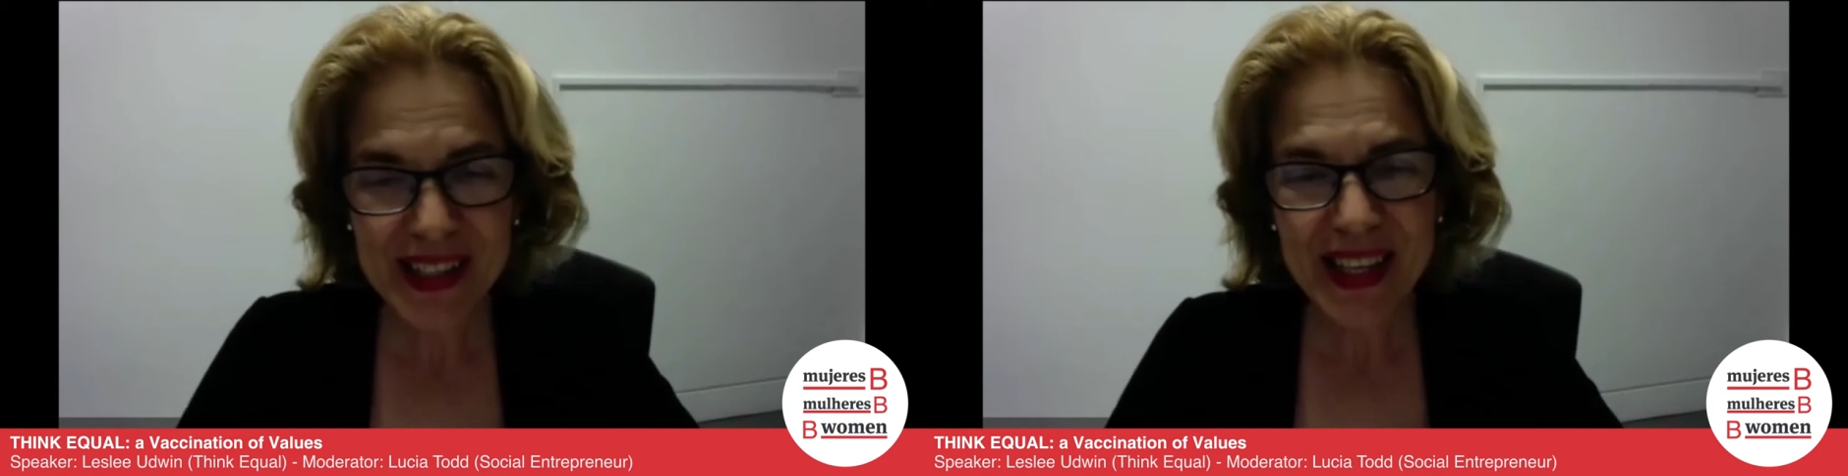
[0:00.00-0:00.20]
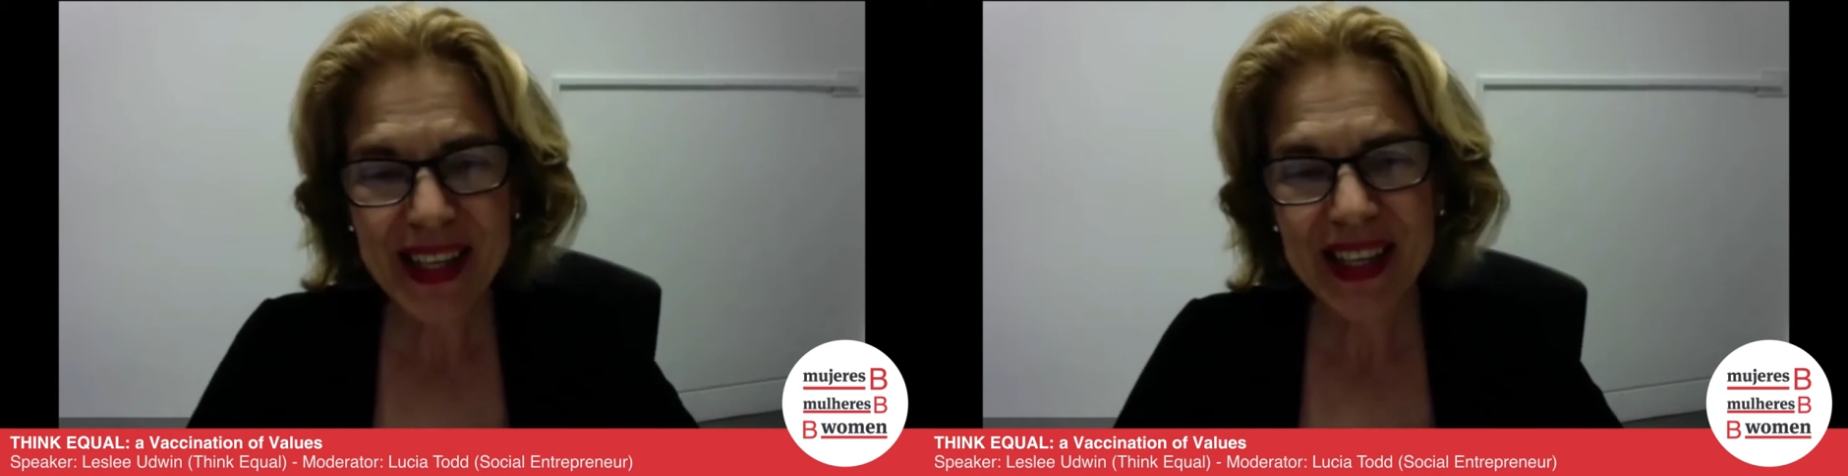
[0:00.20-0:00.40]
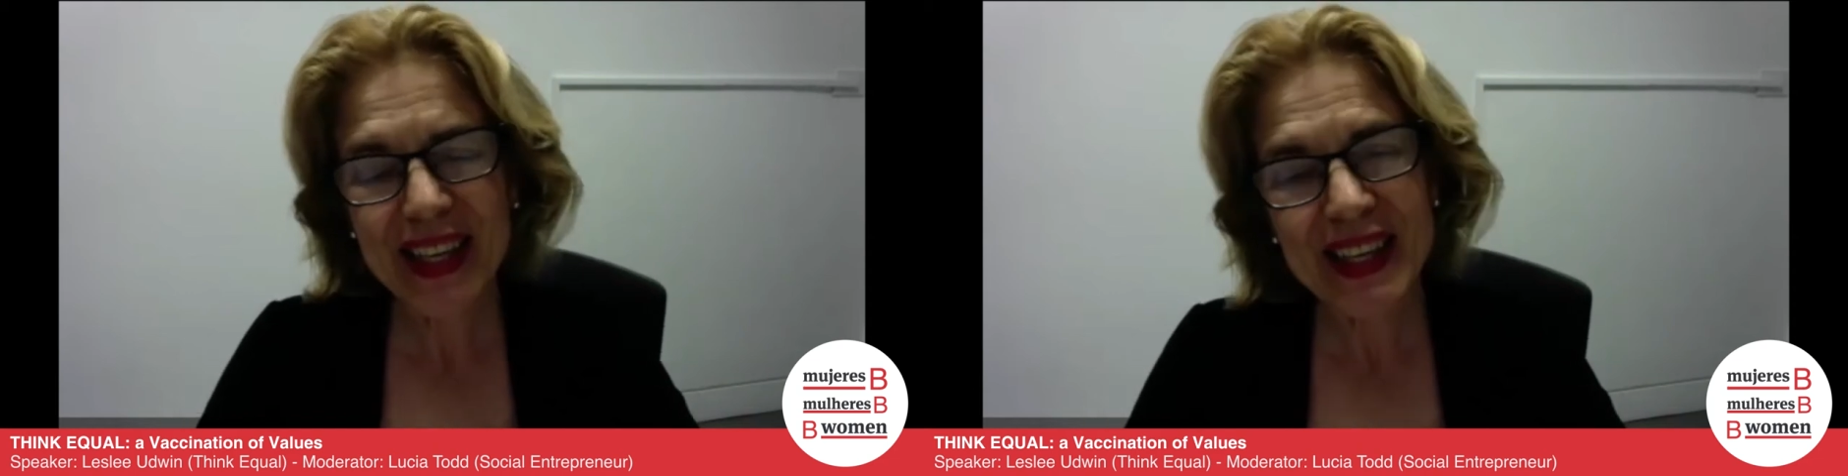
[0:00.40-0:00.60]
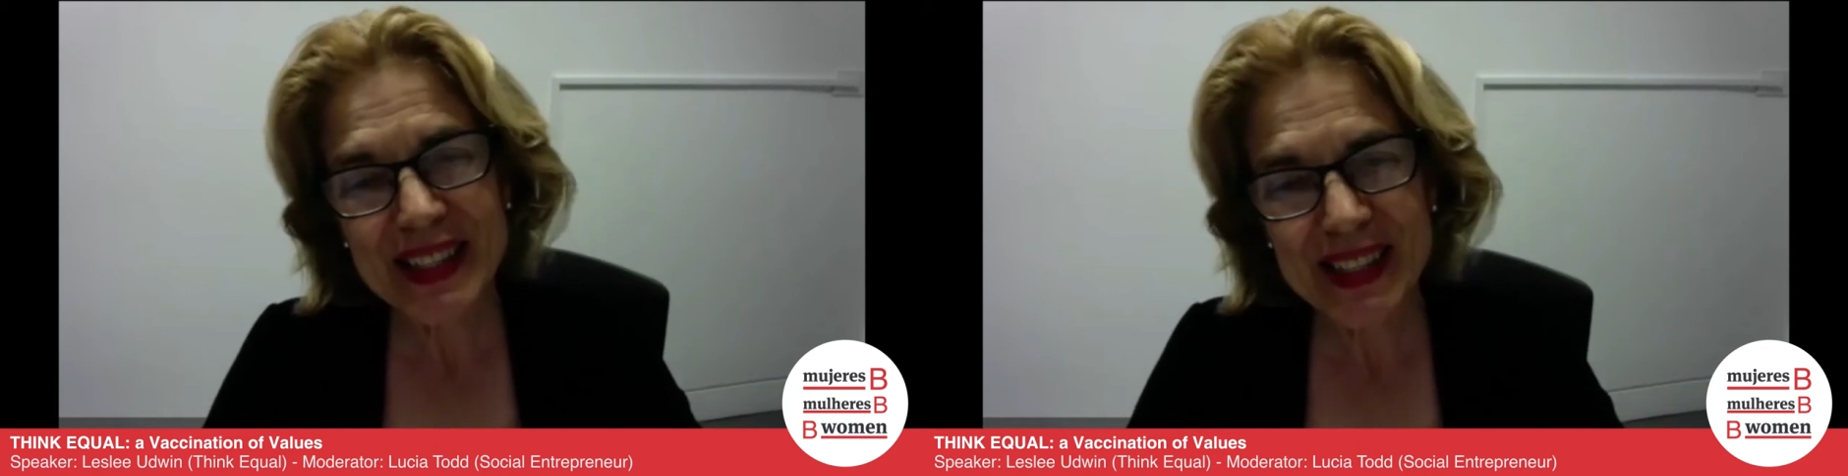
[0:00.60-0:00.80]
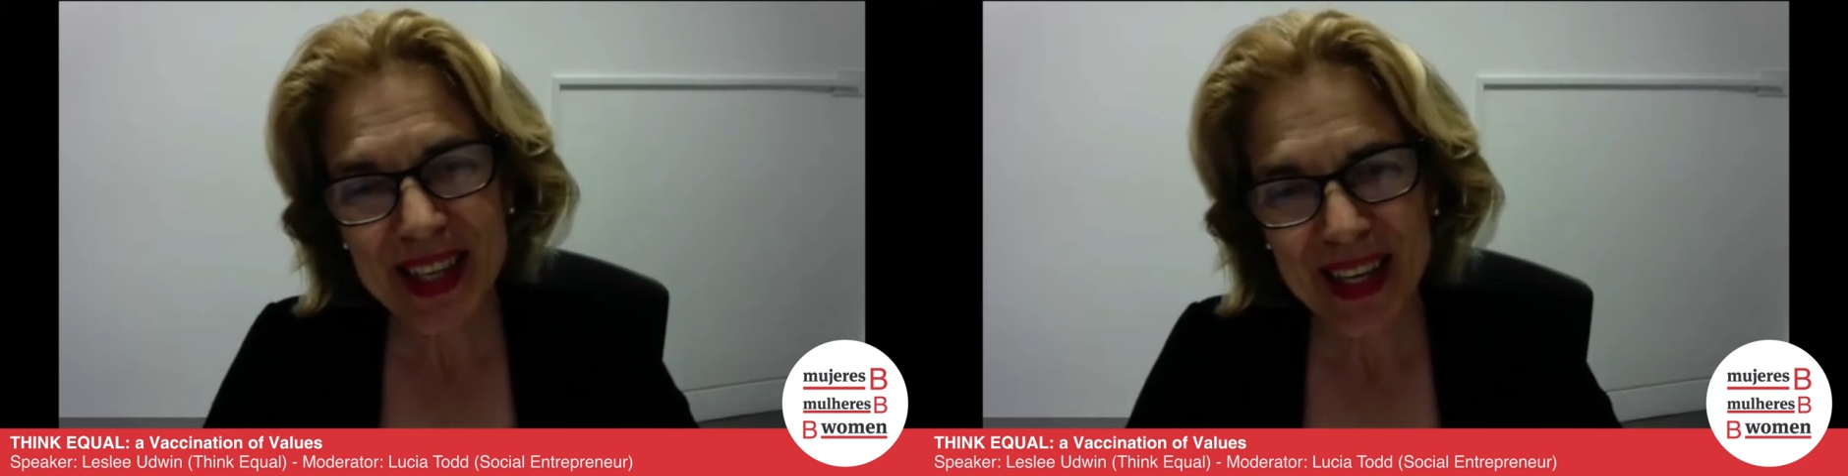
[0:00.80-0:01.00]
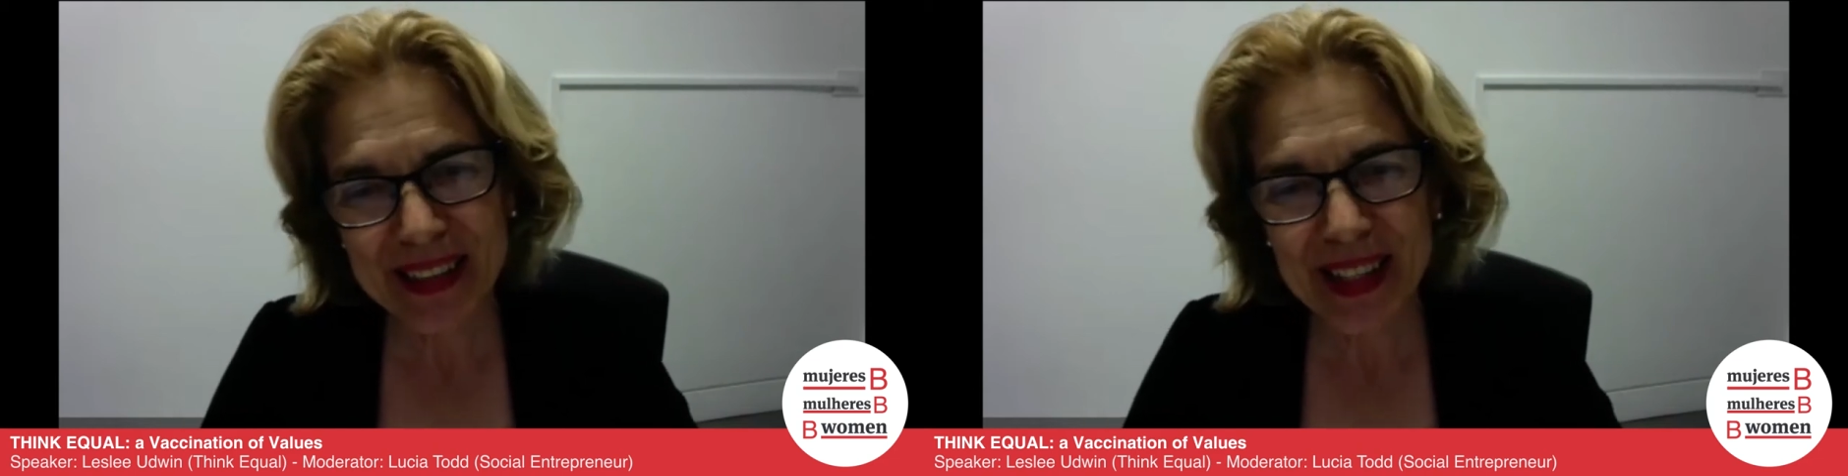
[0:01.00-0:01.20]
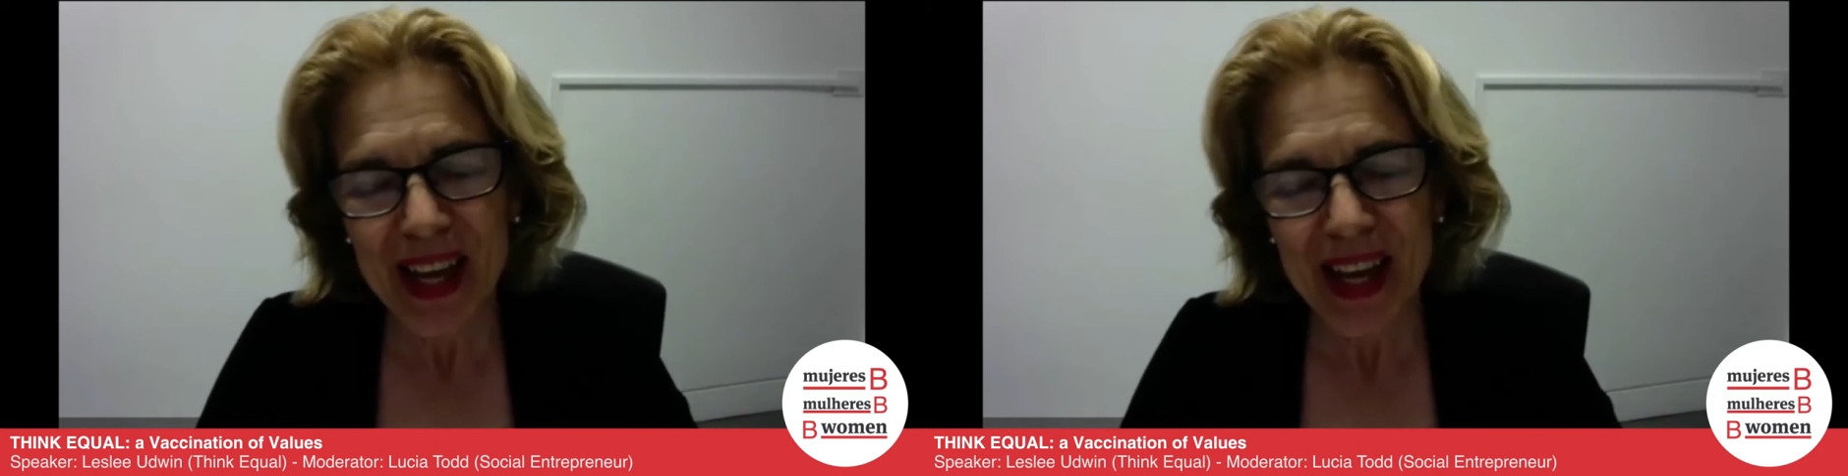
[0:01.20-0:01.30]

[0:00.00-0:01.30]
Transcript: thing is that